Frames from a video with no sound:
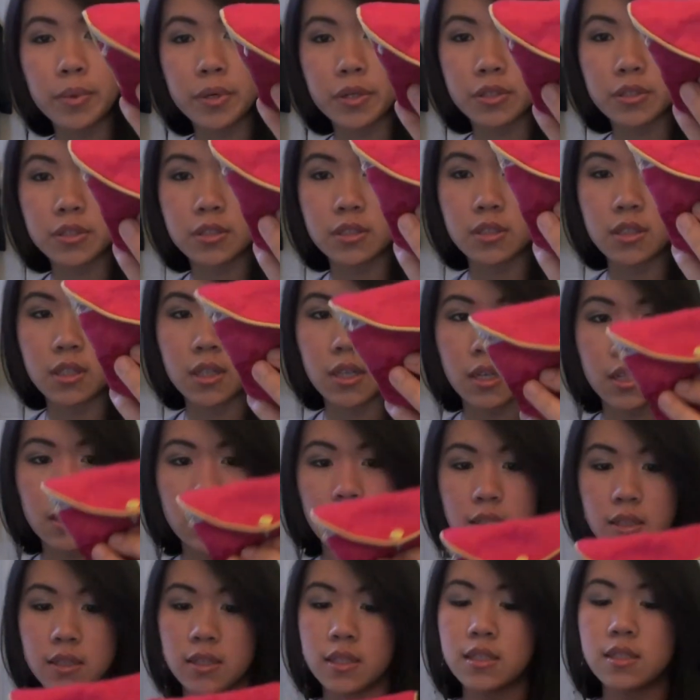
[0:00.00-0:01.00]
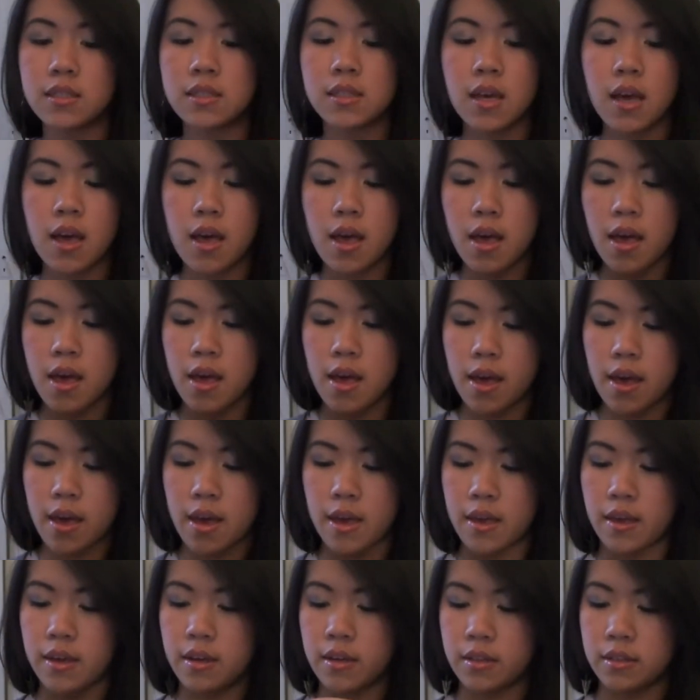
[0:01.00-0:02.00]
purse like this,
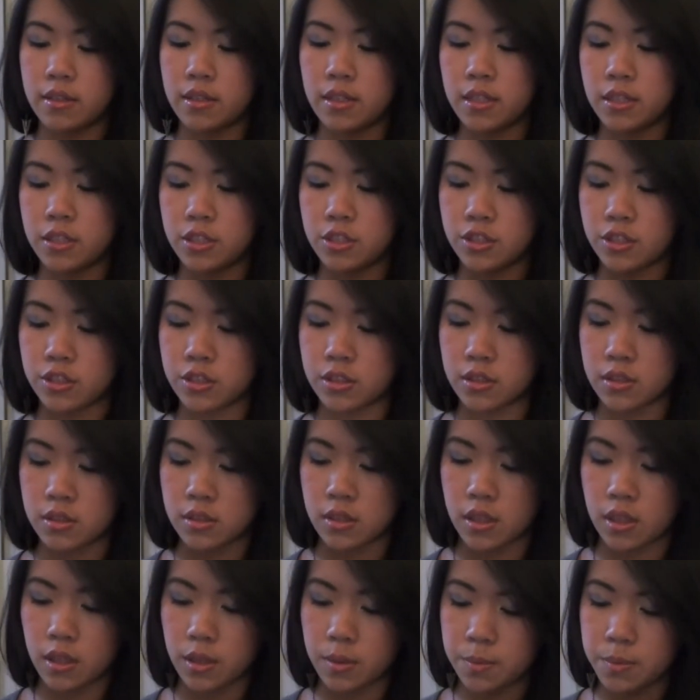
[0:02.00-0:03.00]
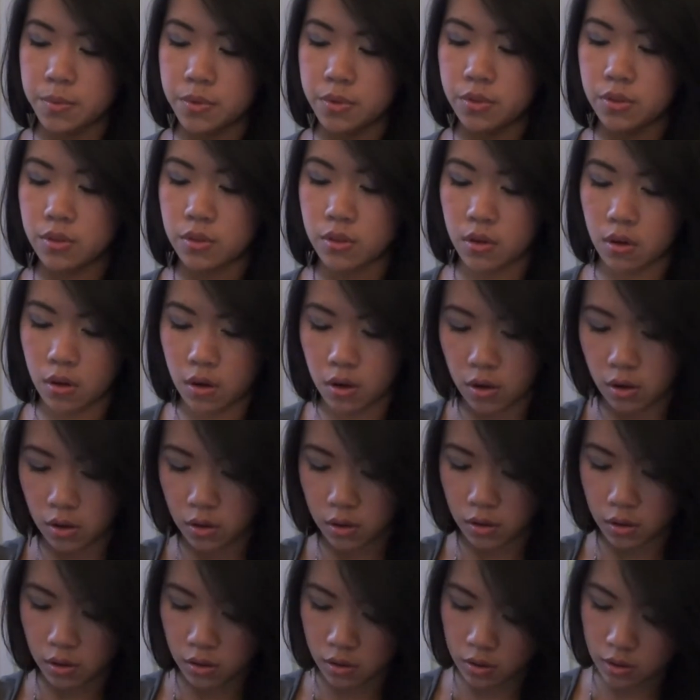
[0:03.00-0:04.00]
and it just keeps
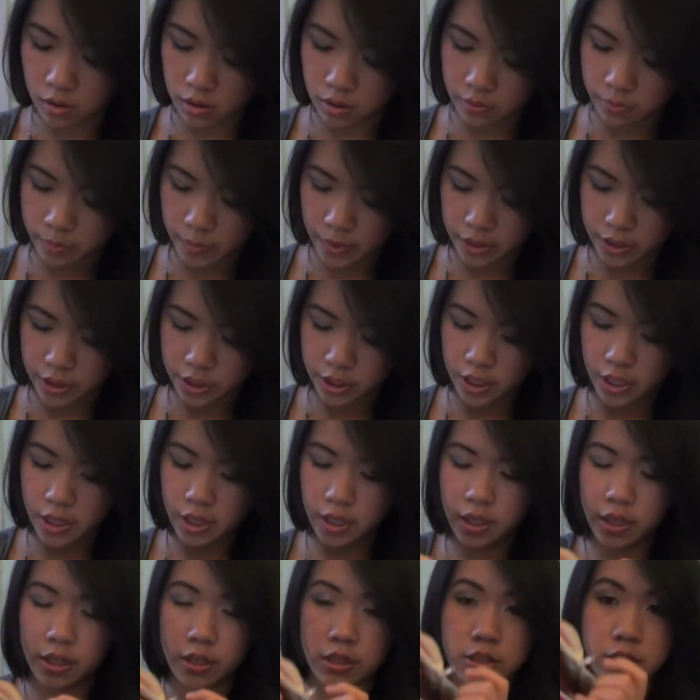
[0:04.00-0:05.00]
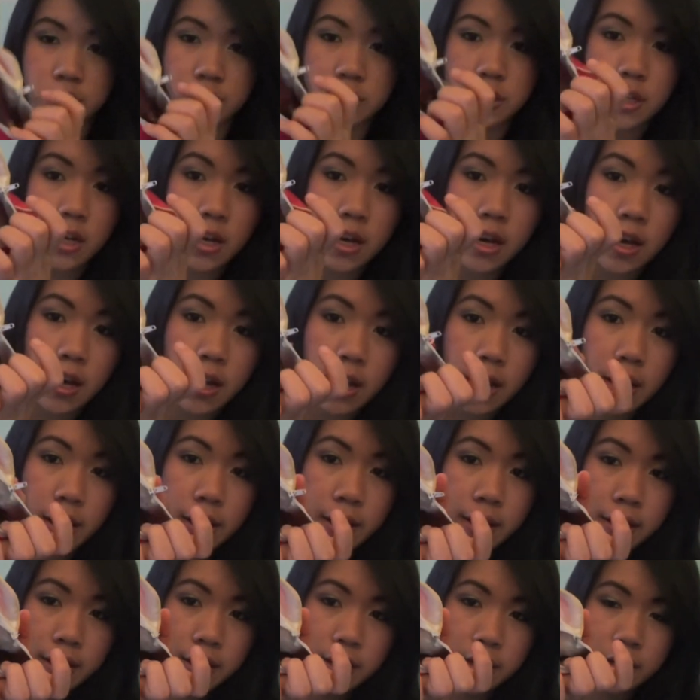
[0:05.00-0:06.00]
all of my change
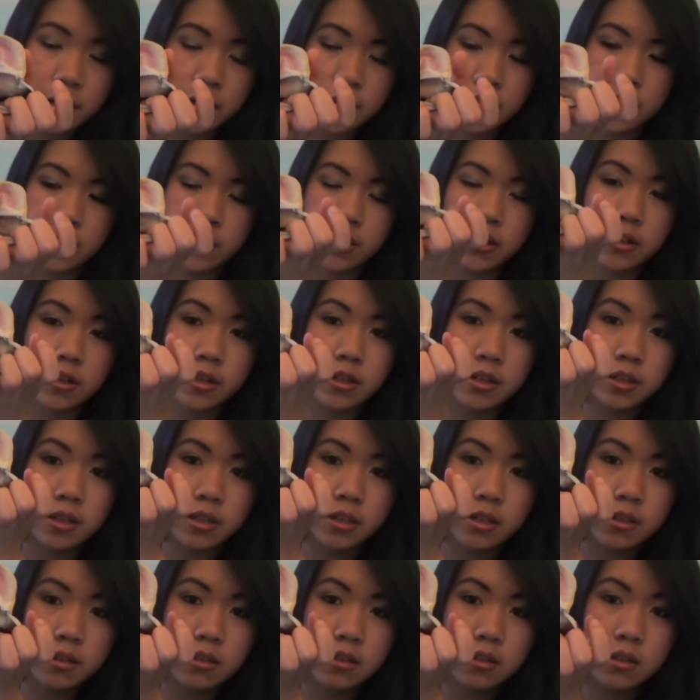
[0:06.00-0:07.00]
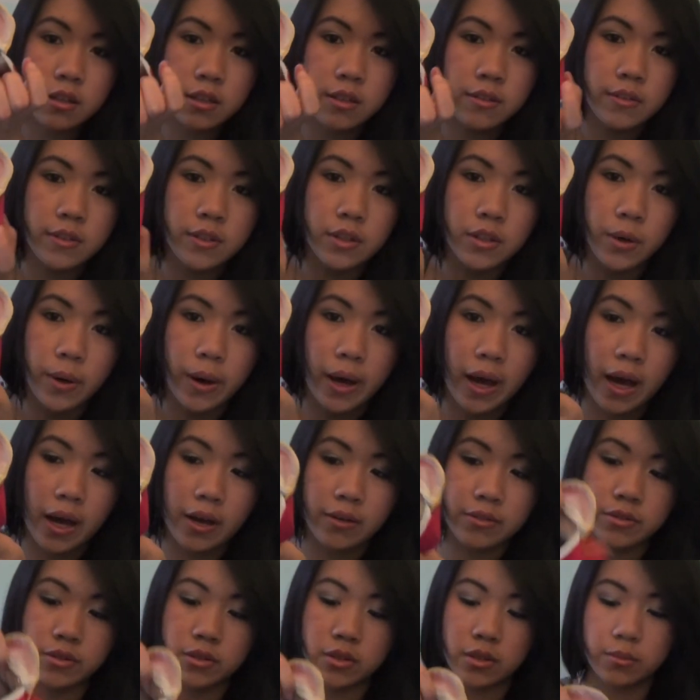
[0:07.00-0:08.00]
in here, even though I
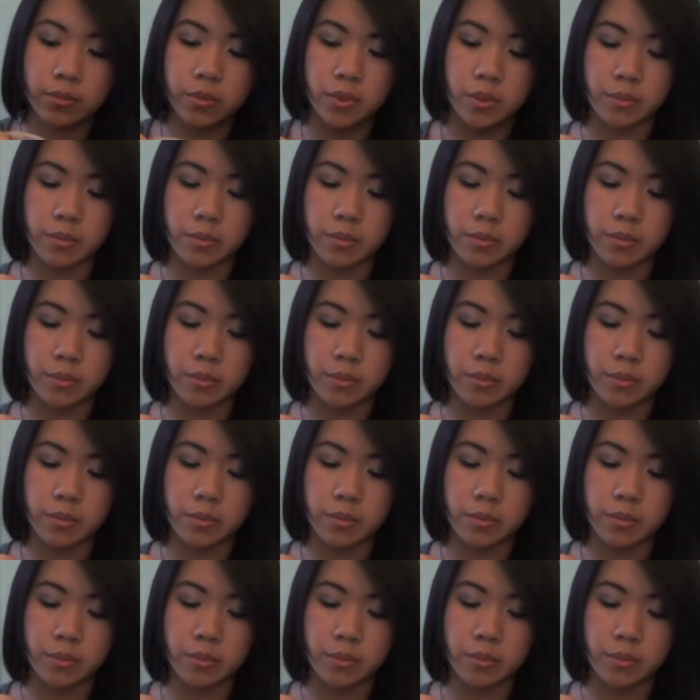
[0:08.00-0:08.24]
have some